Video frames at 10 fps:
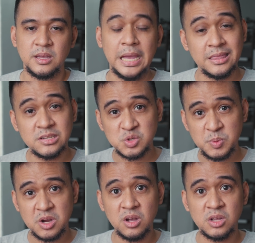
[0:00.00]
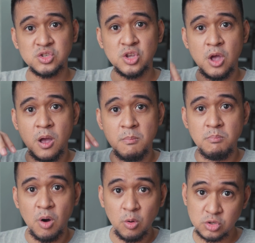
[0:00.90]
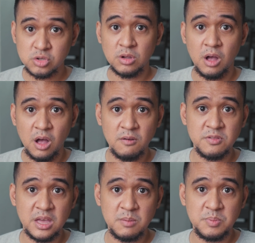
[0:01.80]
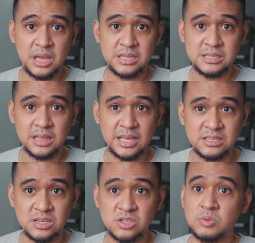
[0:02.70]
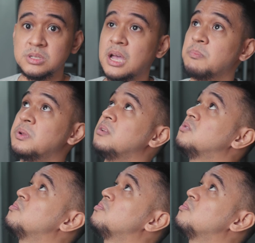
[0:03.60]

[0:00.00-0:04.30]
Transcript: And this is because most of the APS-C lenses, what's happening to